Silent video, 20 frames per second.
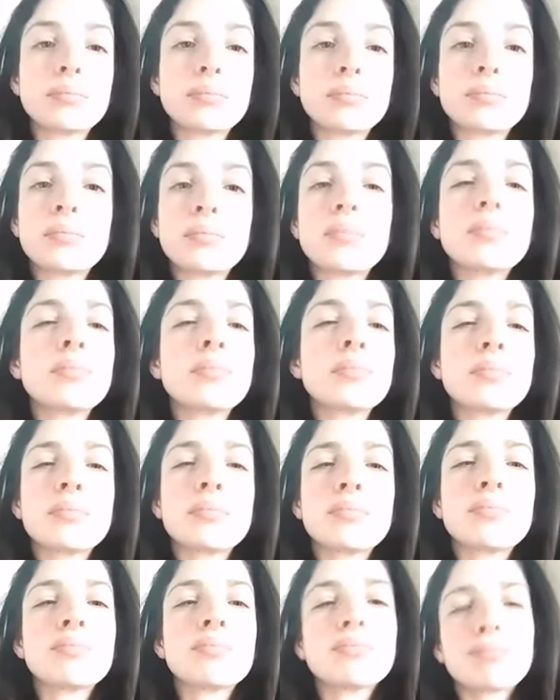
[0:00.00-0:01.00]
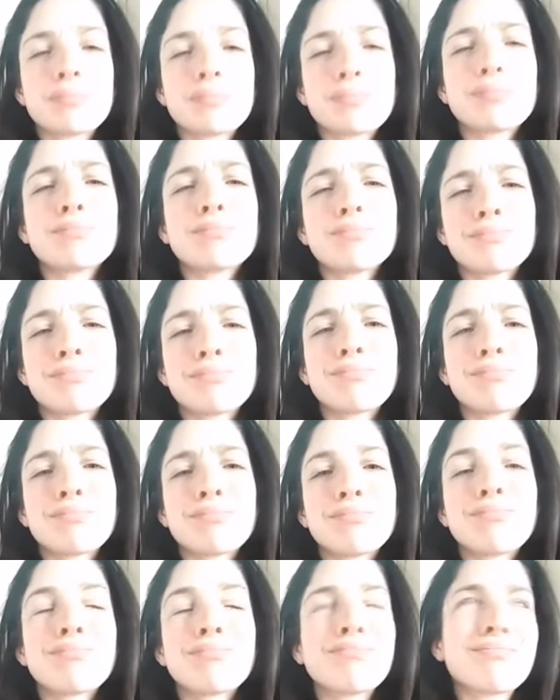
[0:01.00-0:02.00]

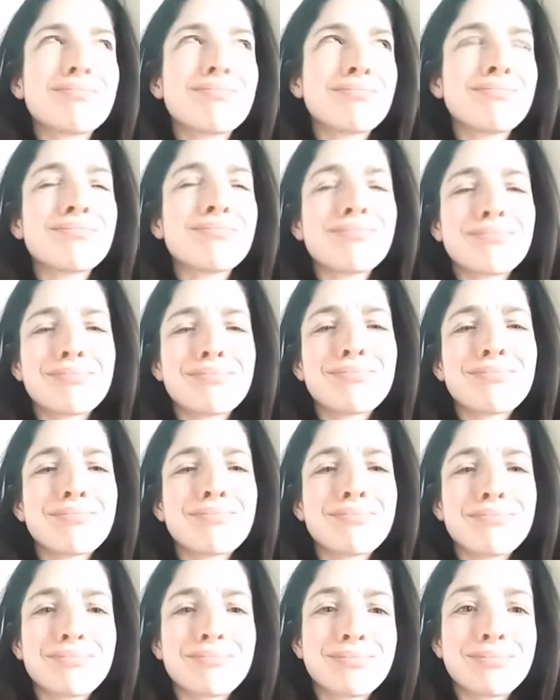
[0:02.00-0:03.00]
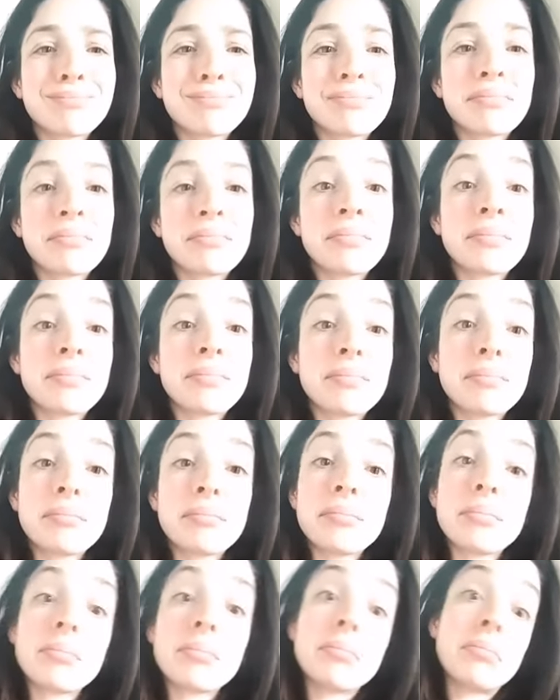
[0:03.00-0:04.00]

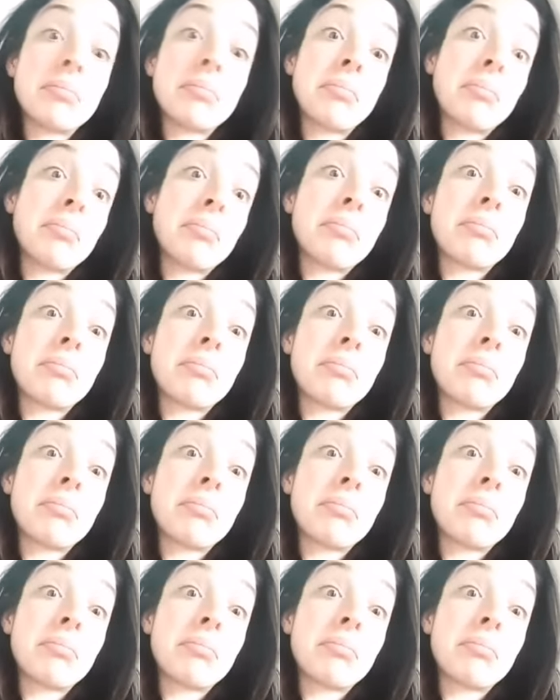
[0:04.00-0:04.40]
No one is speaking in this clip.